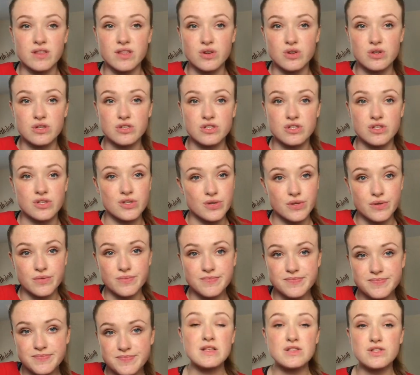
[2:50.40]
good to do.
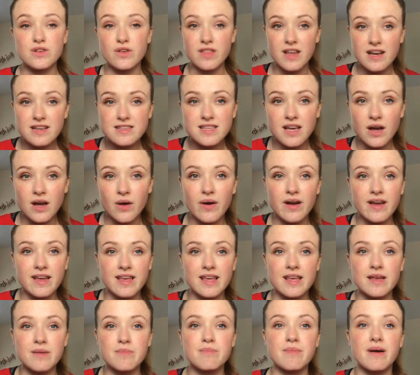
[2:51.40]
So that's how I
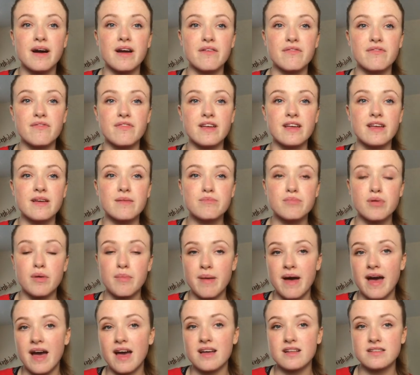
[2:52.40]
keep my feet
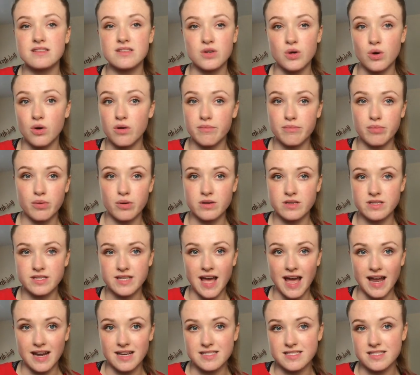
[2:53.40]
prepared to go on pointe at
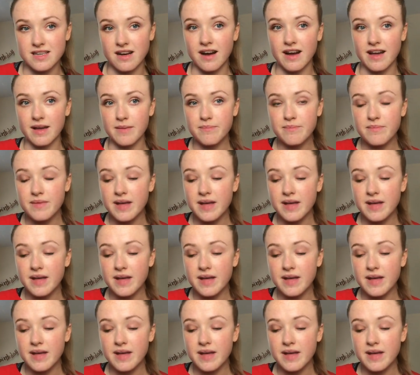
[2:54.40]
any time,